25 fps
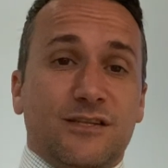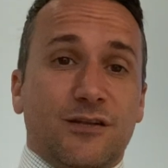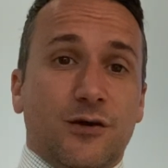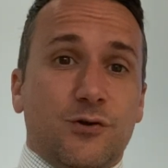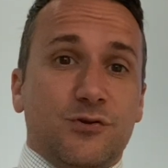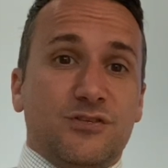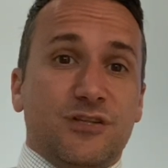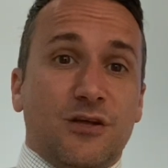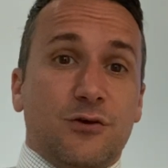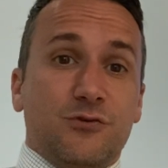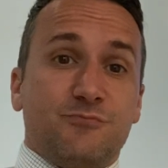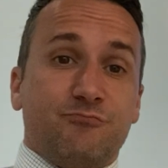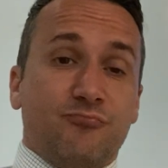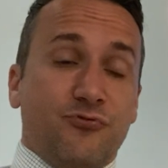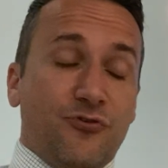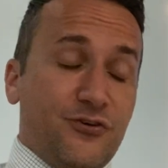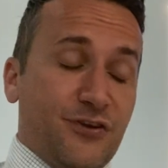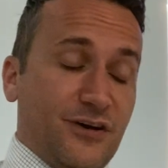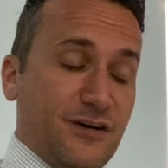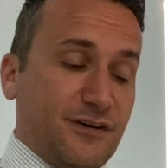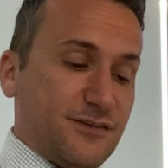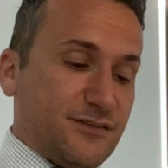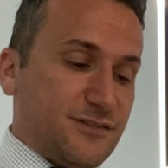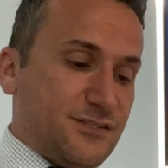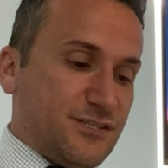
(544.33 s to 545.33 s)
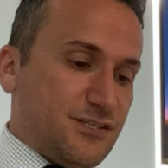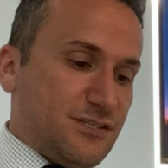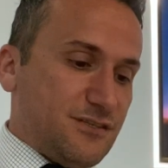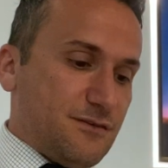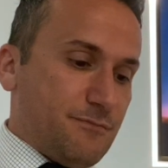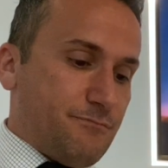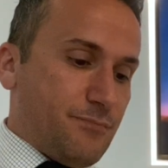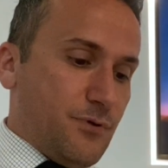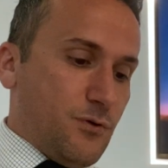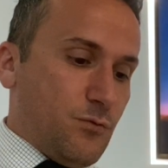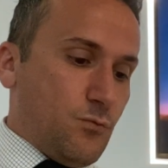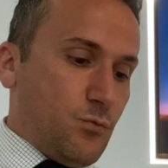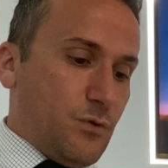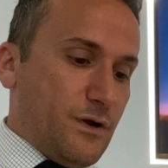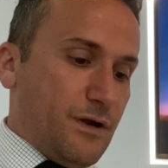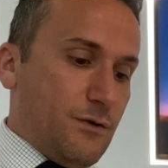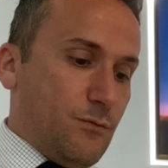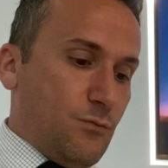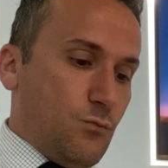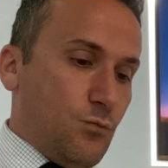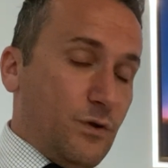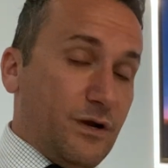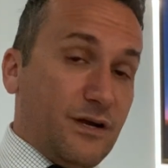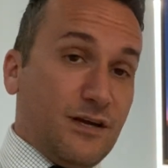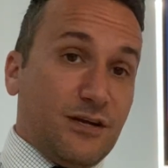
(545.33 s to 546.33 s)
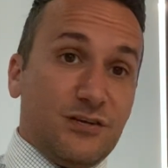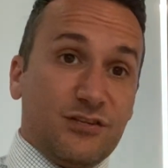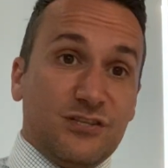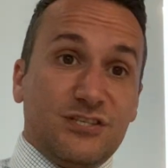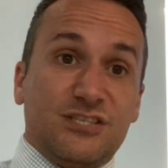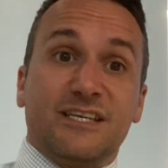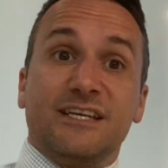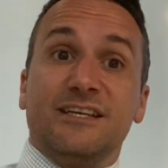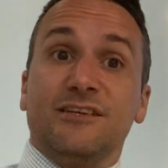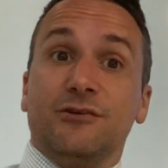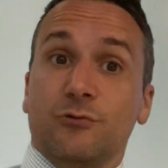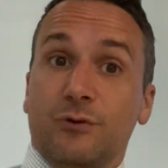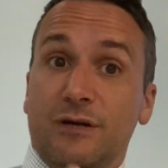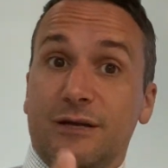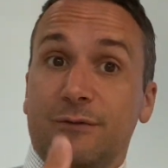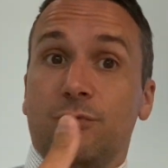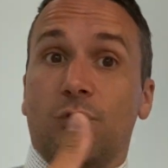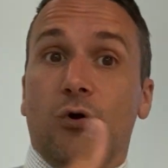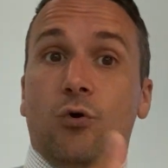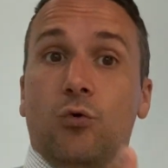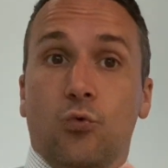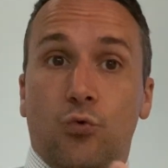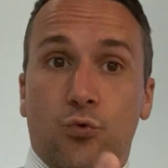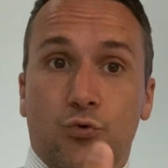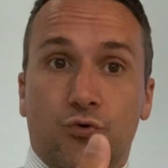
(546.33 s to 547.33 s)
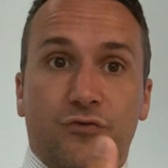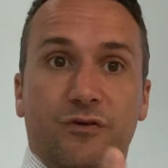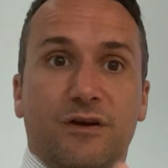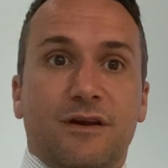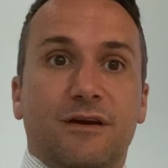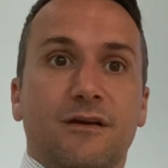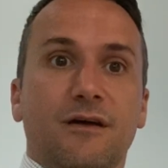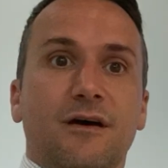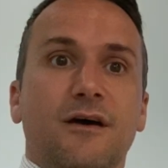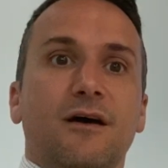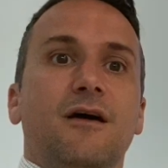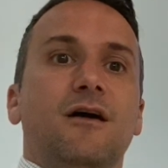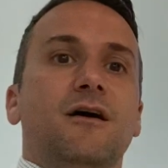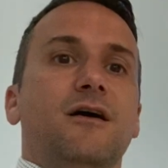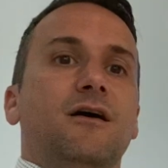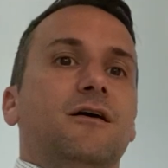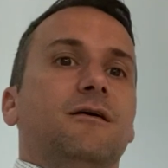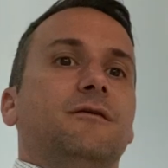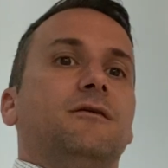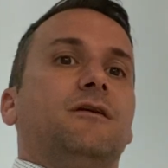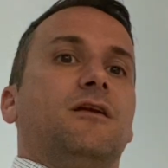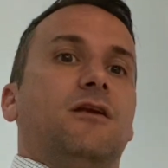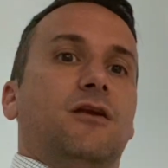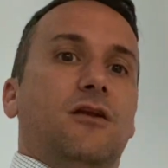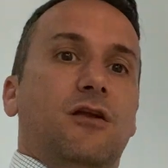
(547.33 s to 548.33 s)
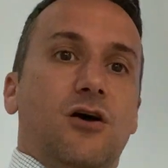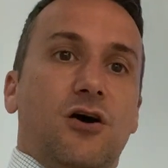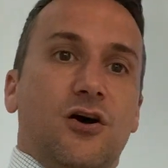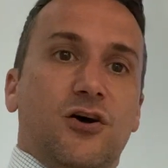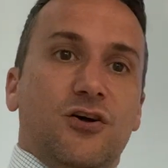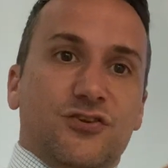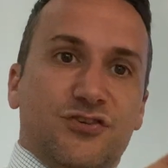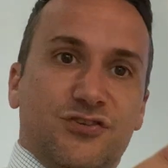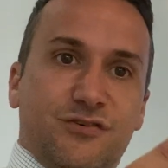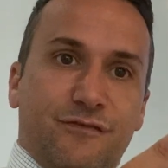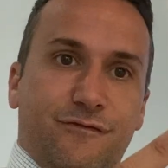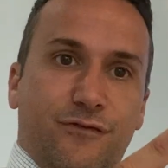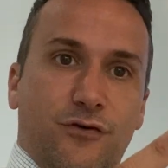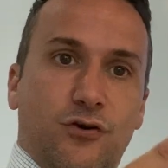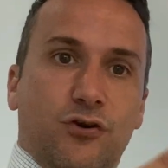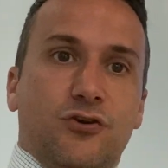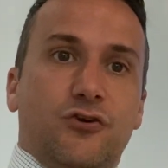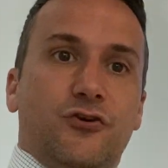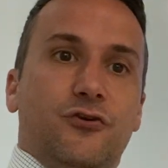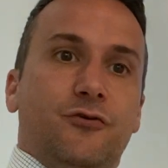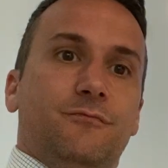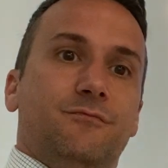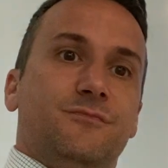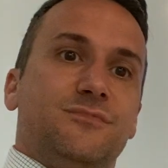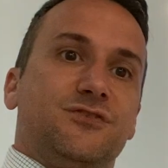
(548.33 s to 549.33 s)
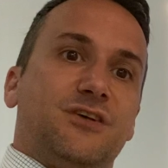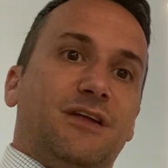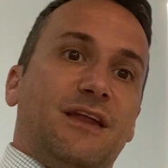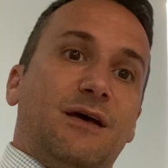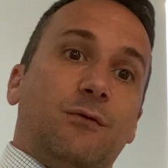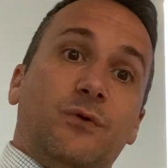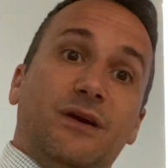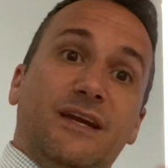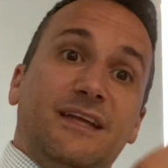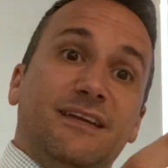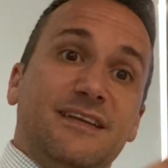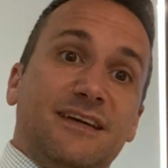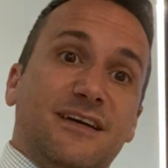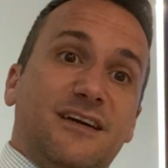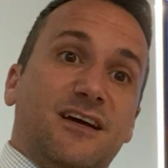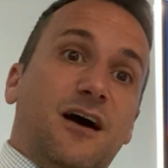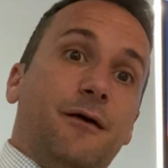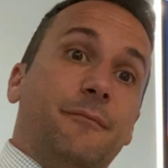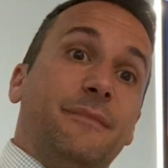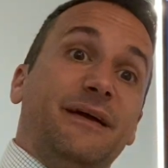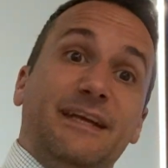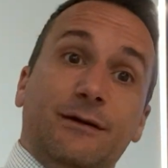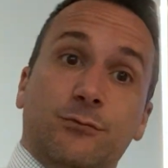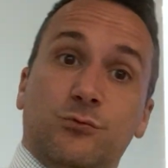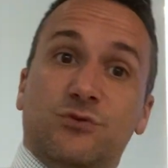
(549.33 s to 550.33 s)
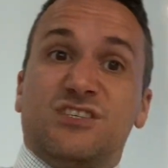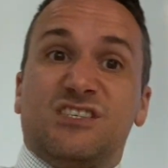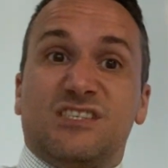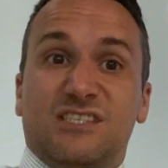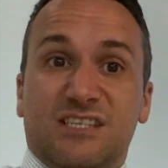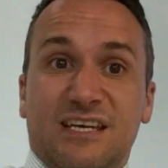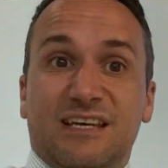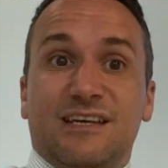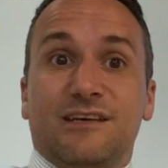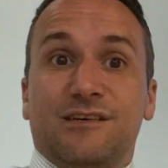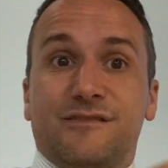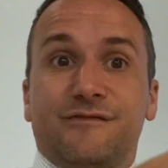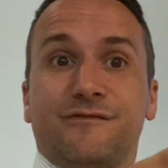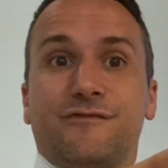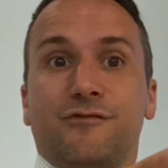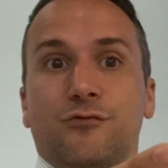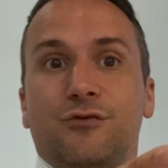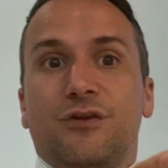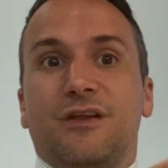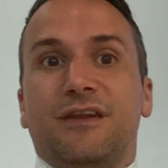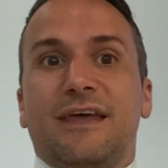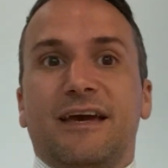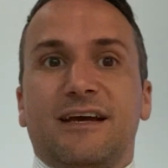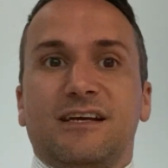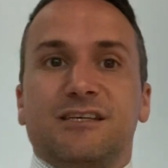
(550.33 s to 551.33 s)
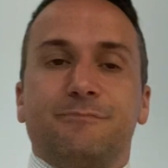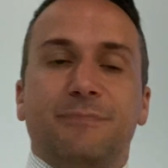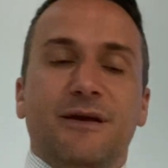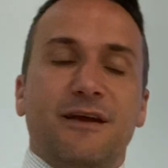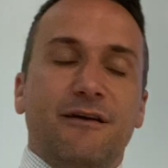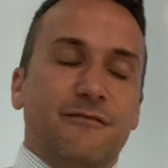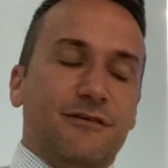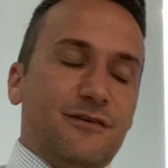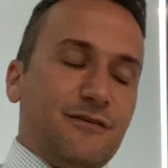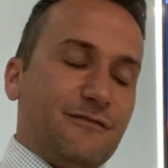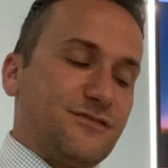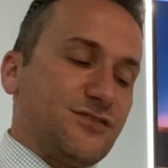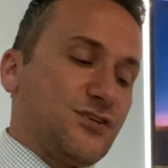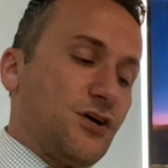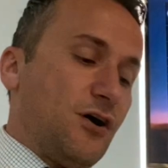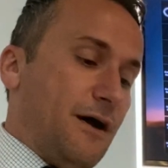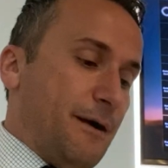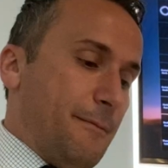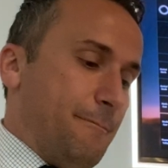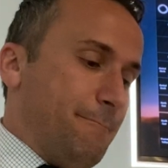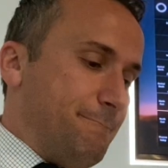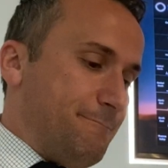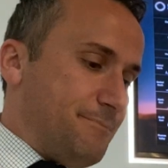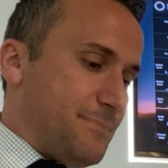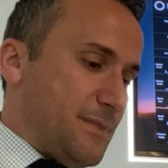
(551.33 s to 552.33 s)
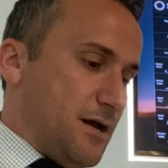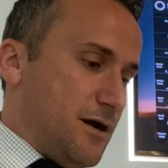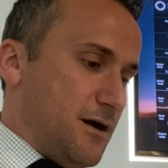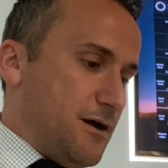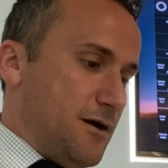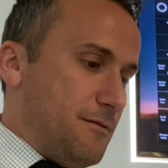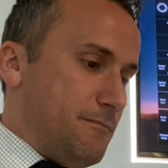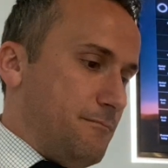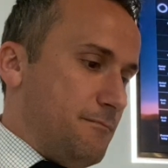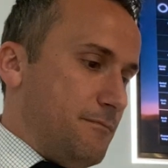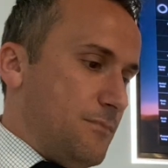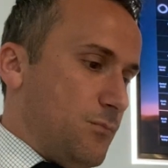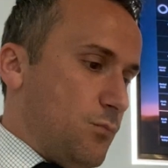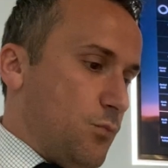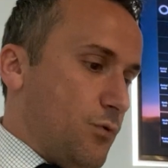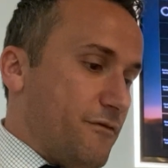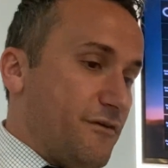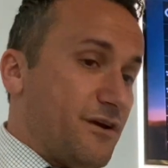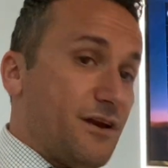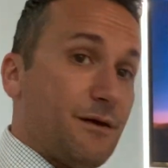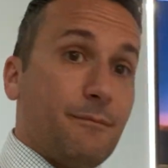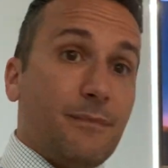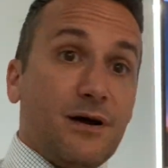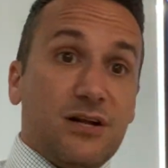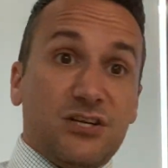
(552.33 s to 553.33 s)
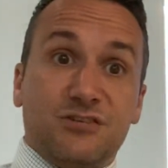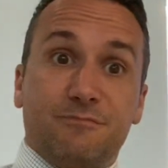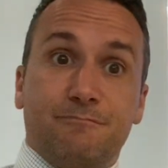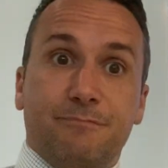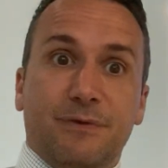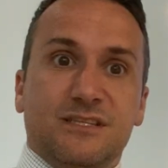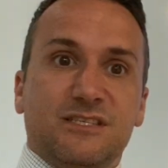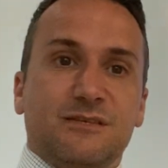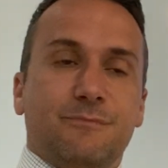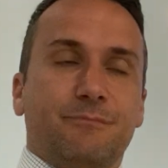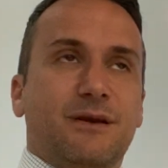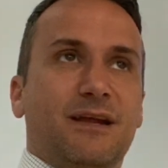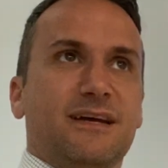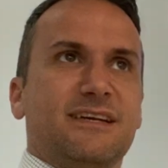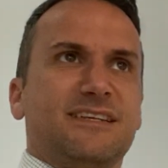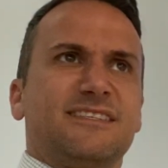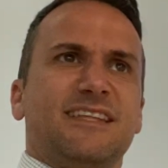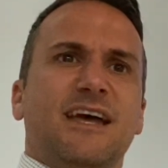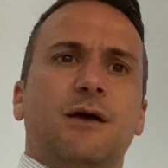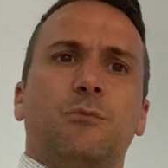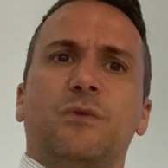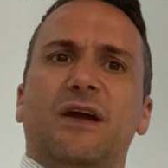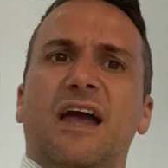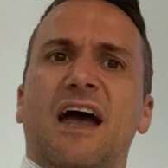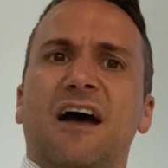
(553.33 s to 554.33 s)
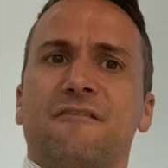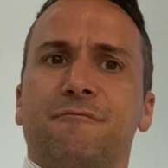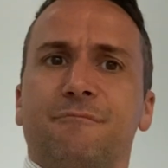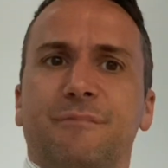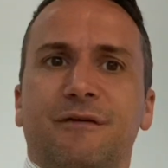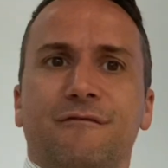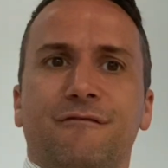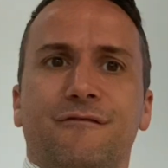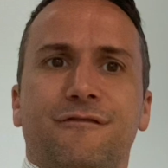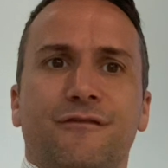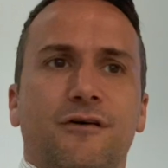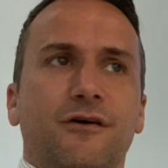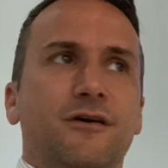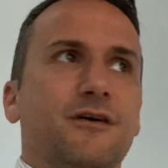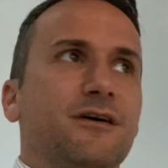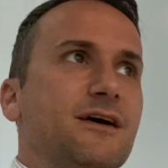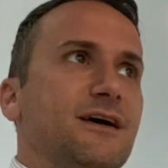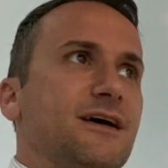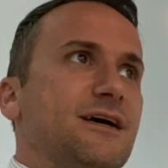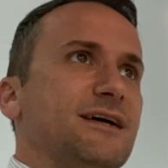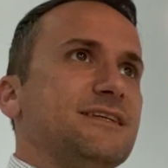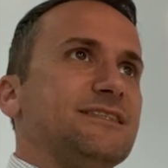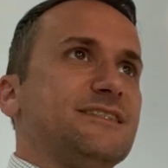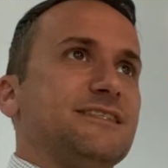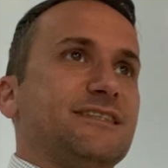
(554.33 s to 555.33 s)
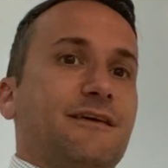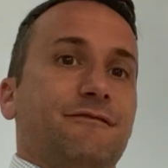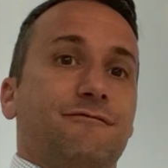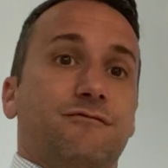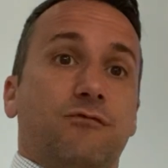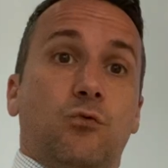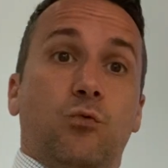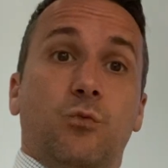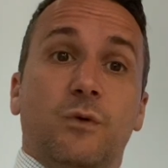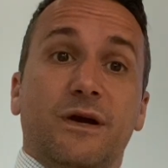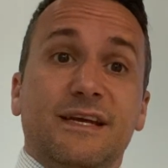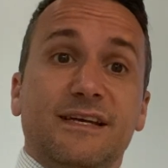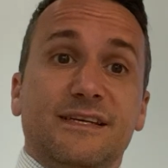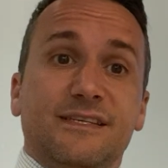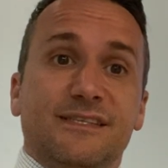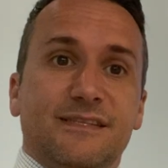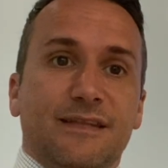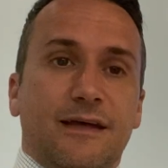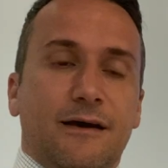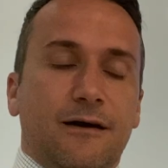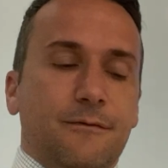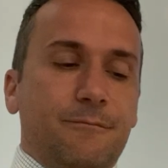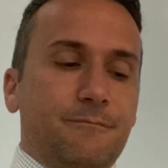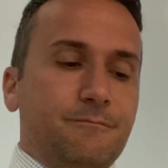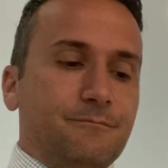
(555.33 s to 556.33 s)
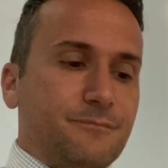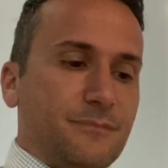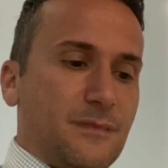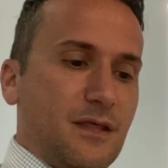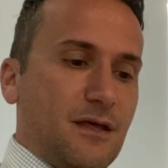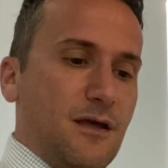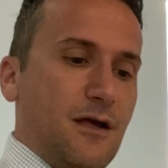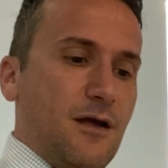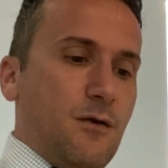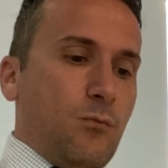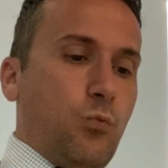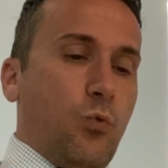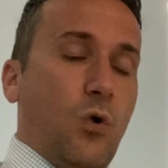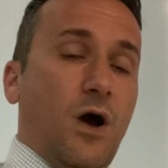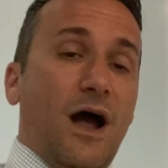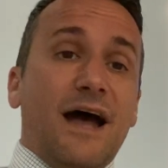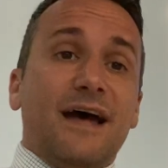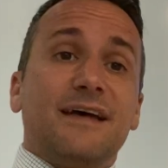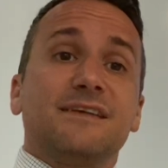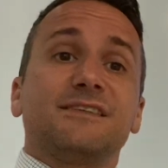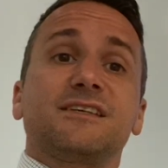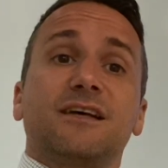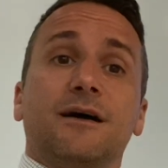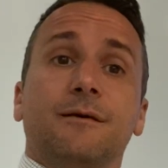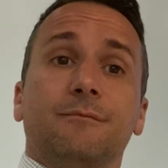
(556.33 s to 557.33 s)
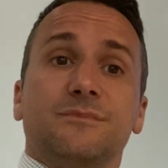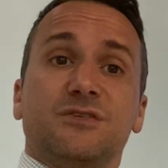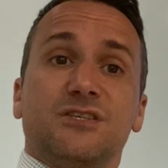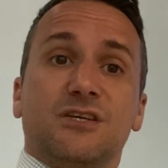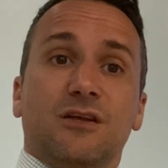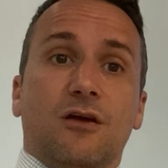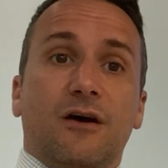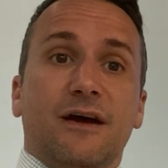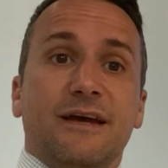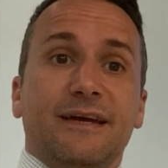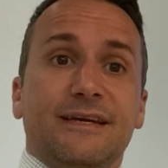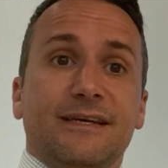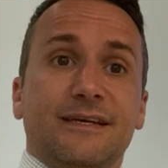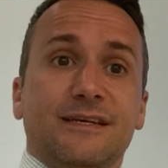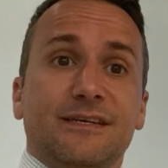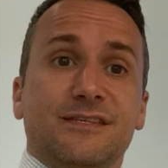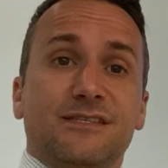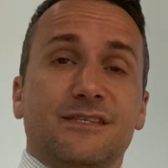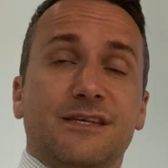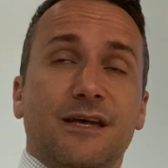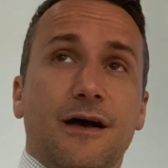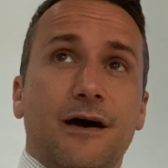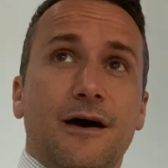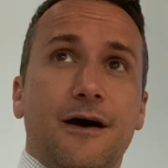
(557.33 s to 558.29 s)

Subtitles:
those products, but we continually were ordering large volumes so that when it did come in, it would see us through the next period of time. We're in a much better place now, and we have been for several weeks now. What has come to light is